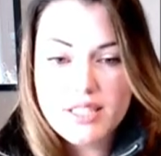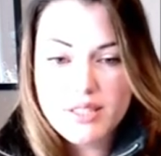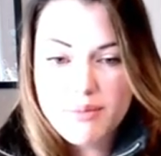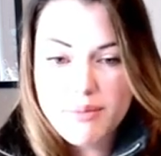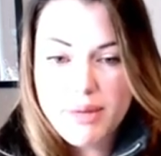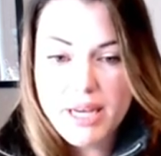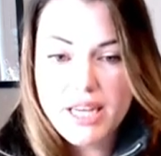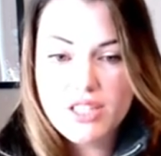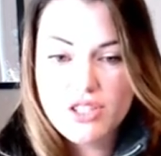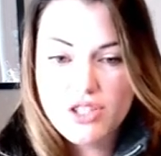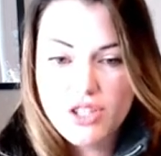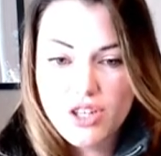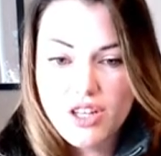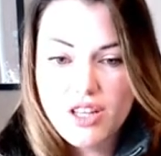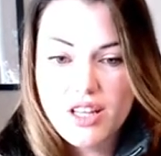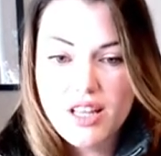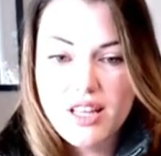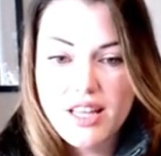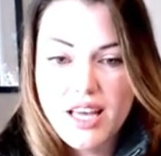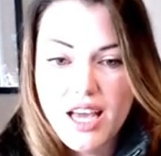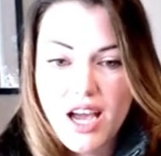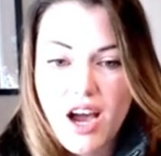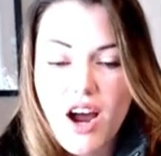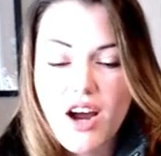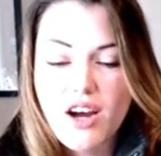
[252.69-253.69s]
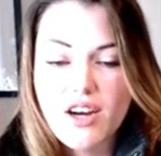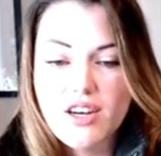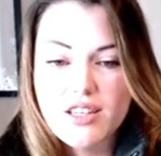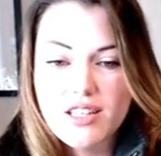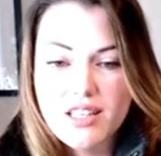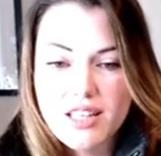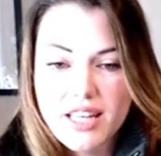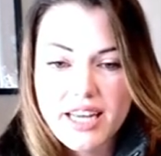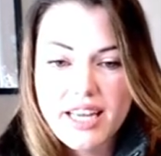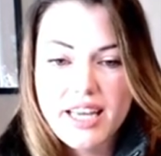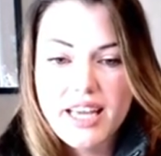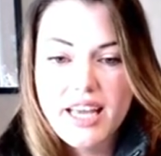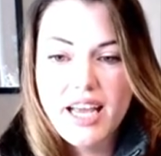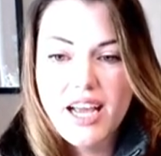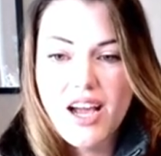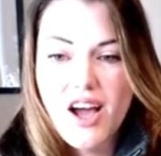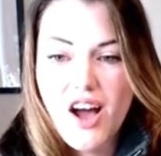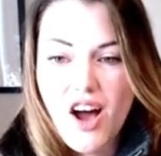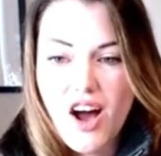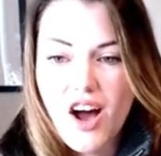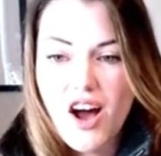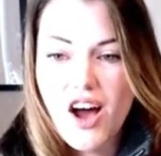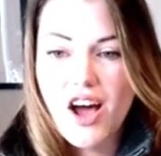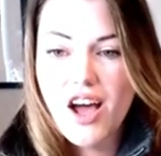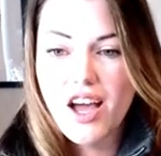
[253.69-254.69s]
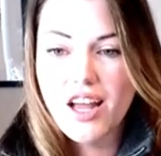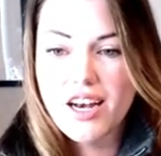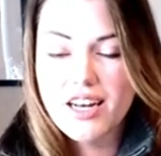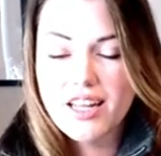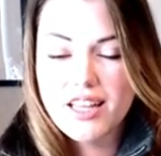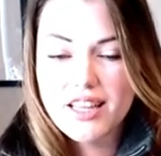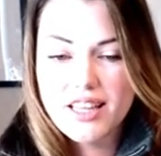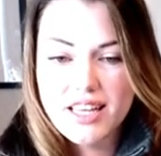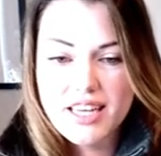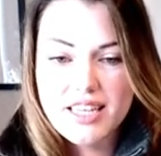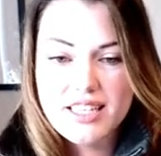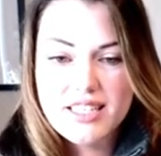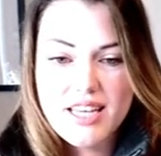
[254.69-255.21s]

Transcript: make sure that they are clicking on this.